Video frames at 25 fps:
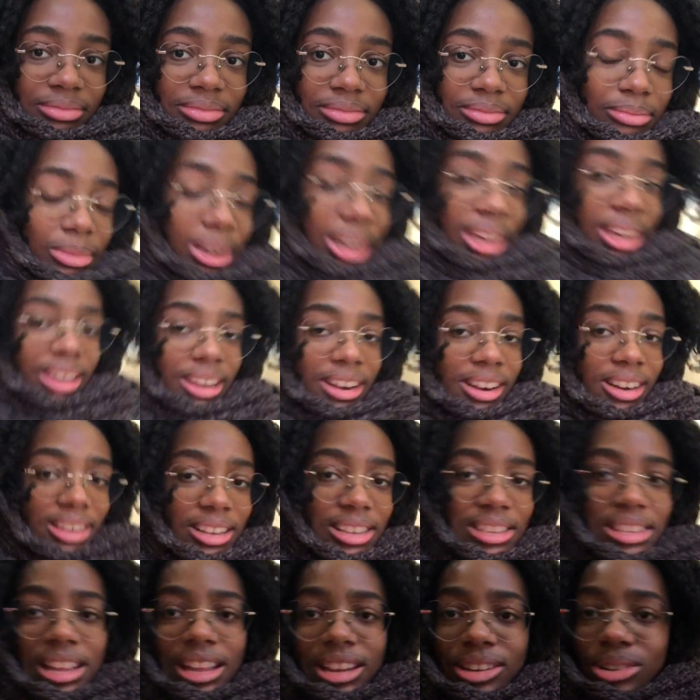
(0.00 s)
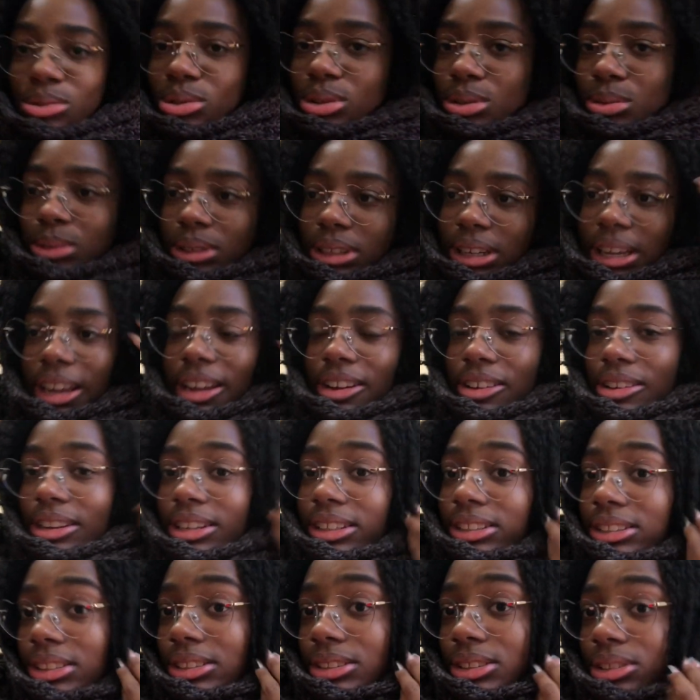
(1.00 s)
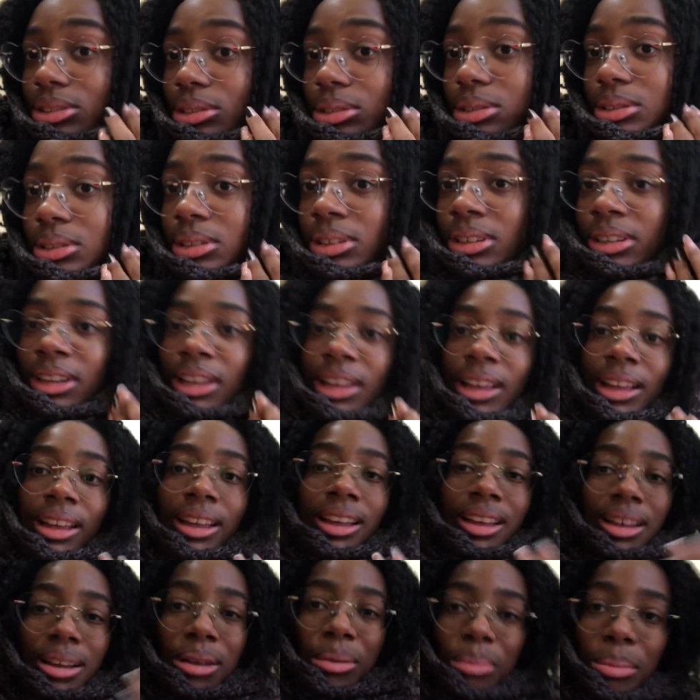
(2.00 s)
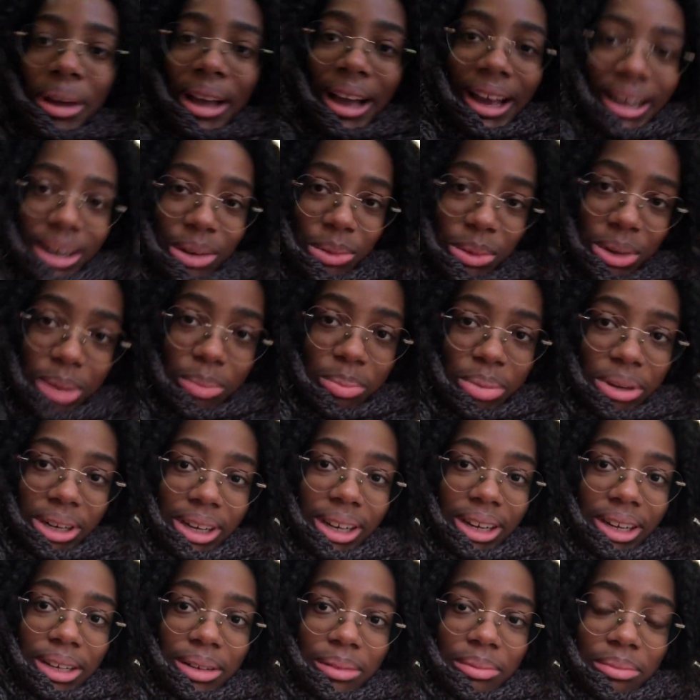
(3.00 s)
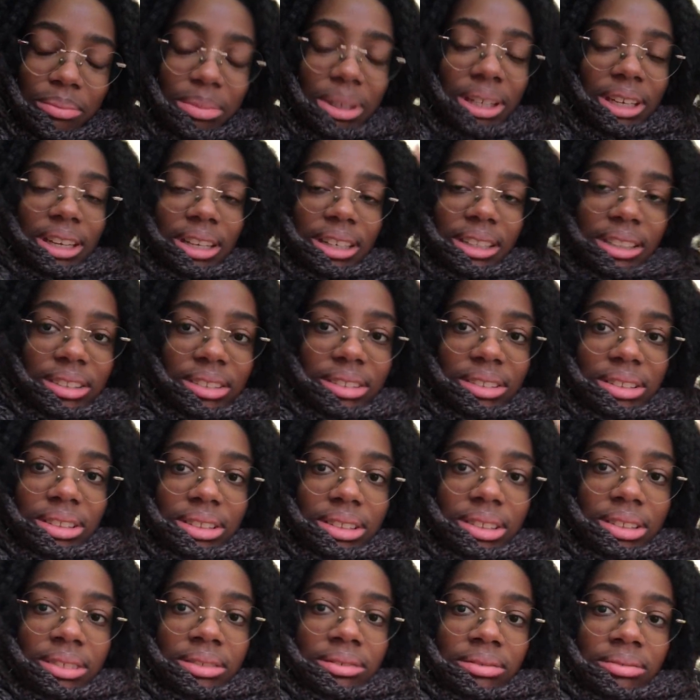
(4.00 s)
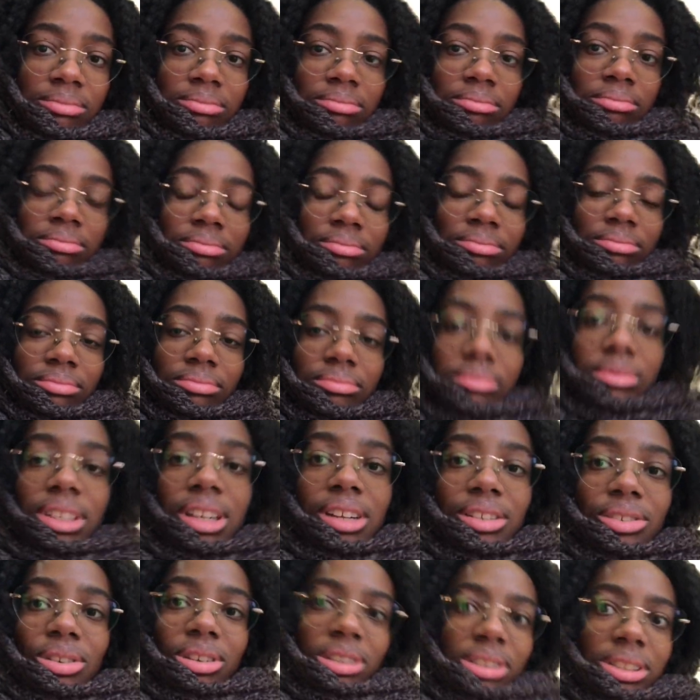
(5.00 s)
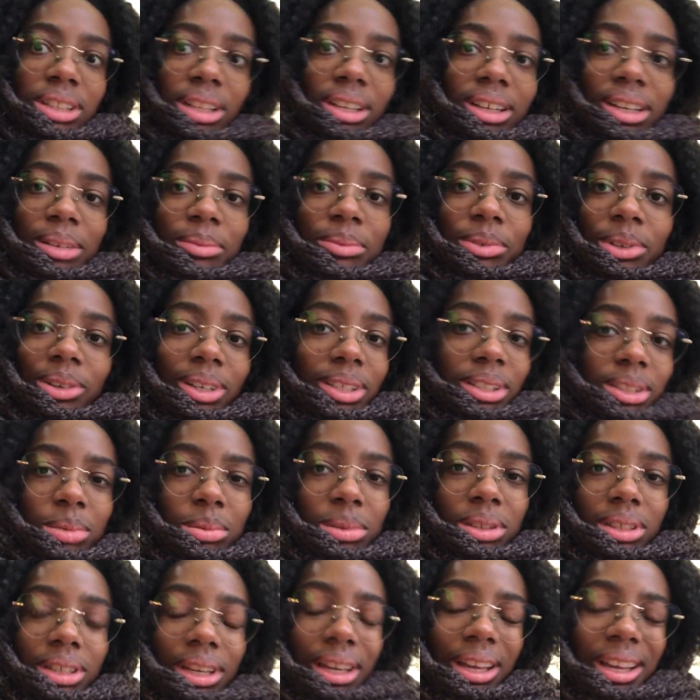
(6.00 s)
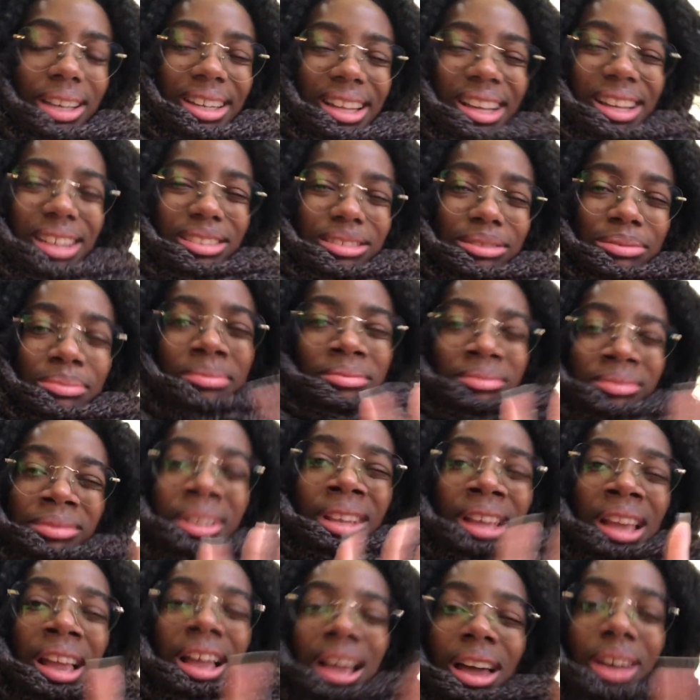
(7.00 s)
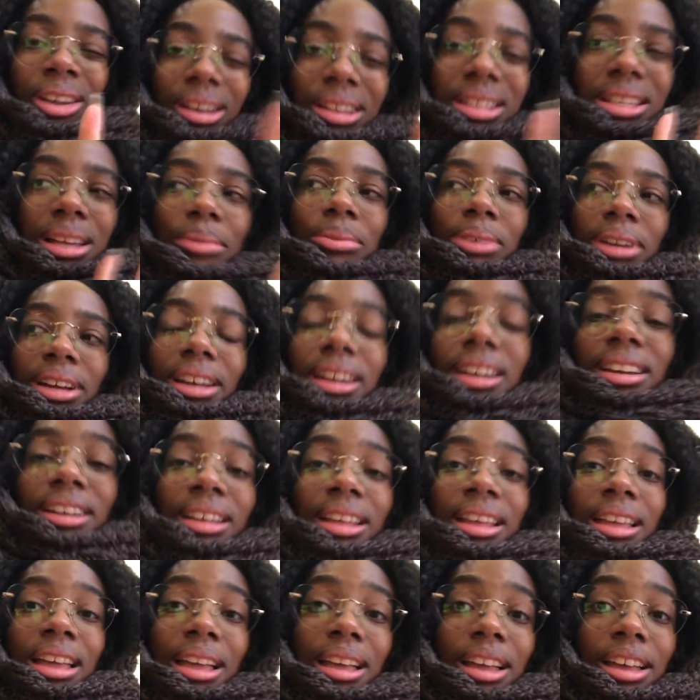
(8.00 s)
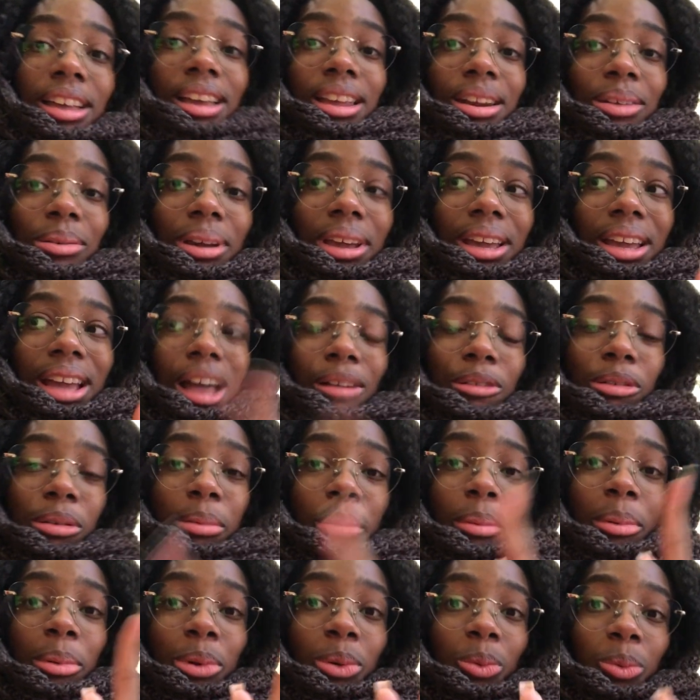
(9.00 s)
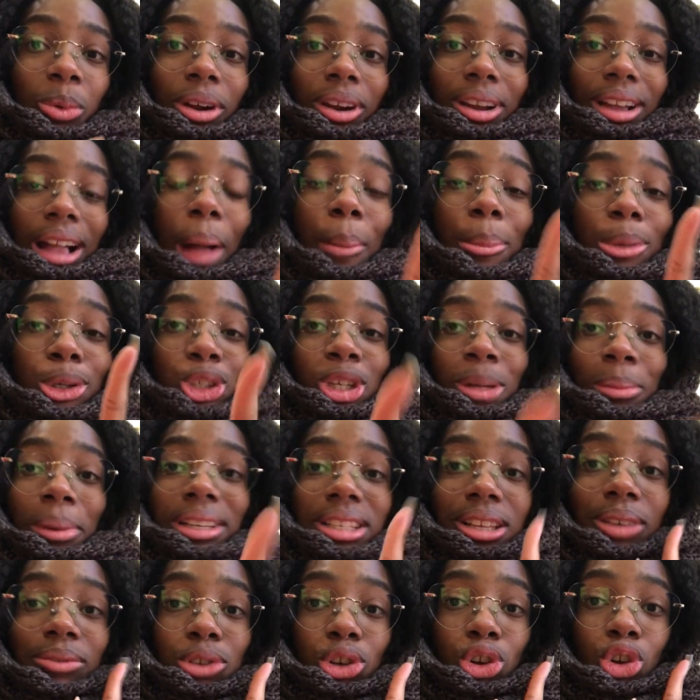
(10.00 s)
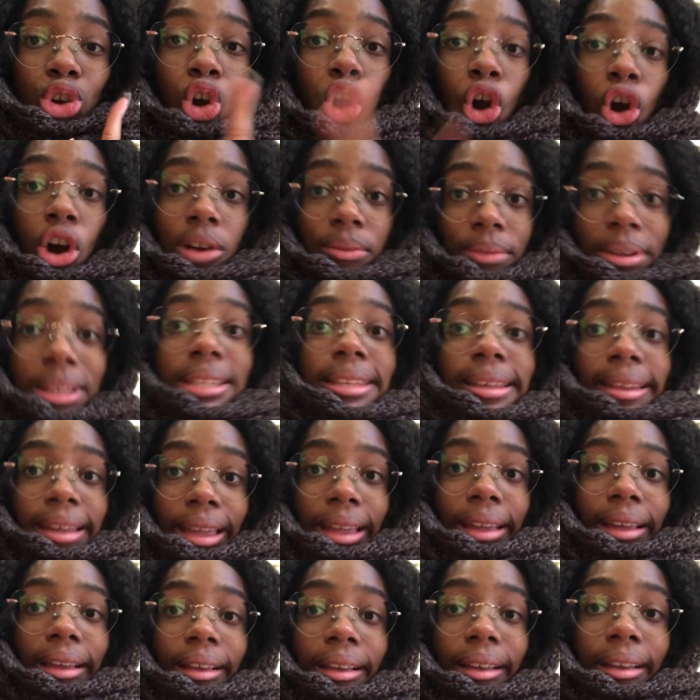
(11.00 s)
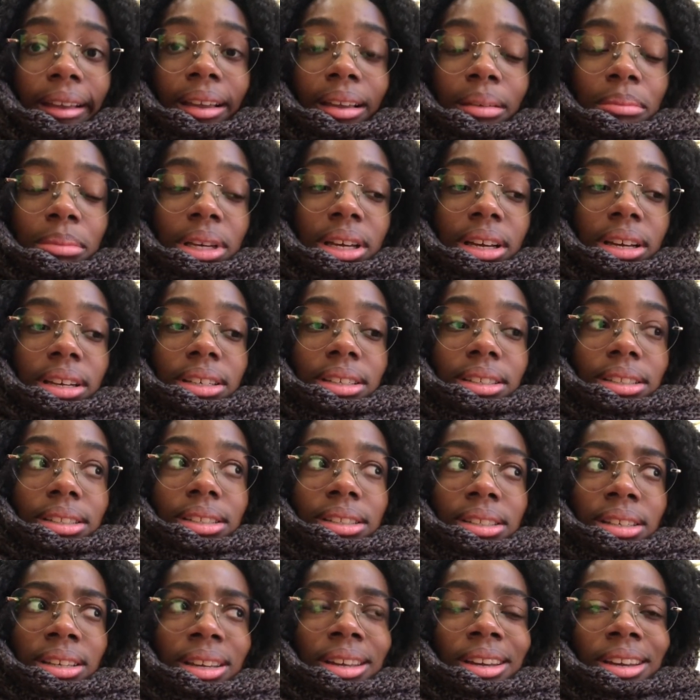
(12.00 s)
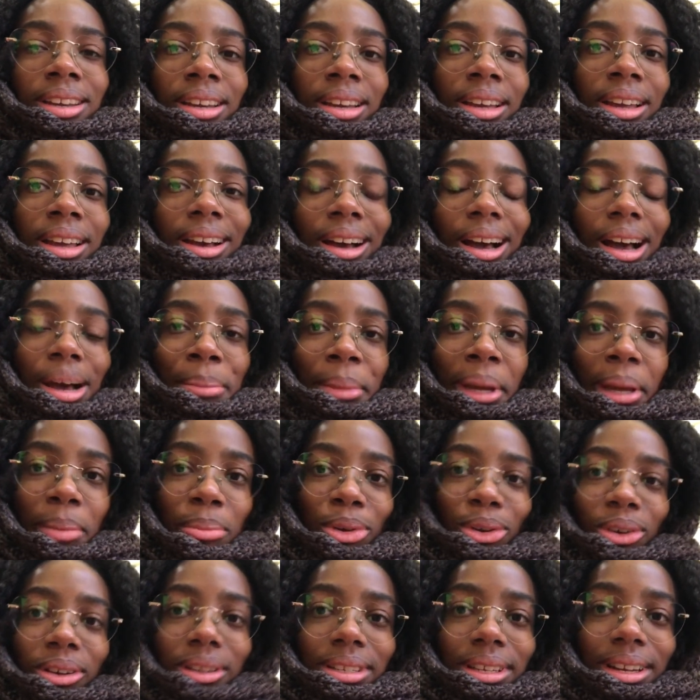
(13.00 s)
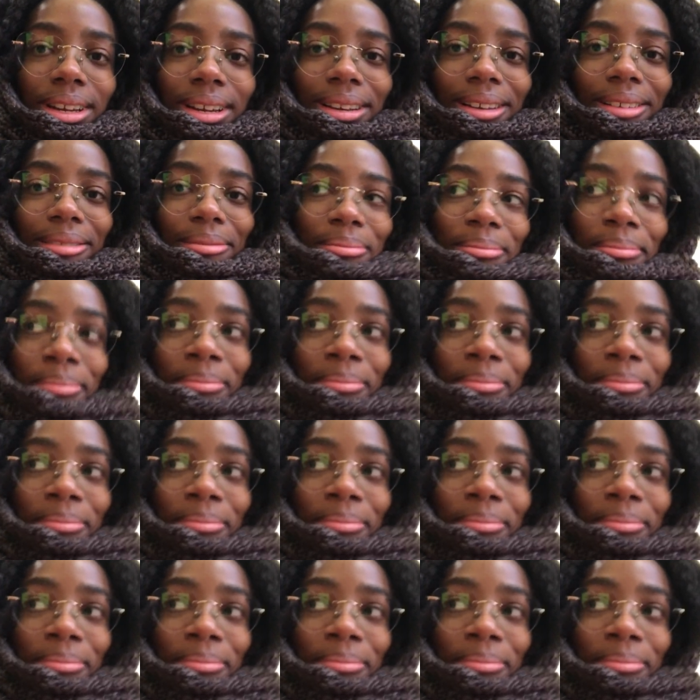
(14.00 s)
My hair is not doing what hair needs to do, but I don't want to put it up because then it's going to stick up for the rest of the week. And I don't got time for that. Anyway, I'm going to go to work. I'm going to treat myself to coffee today because I might be on time.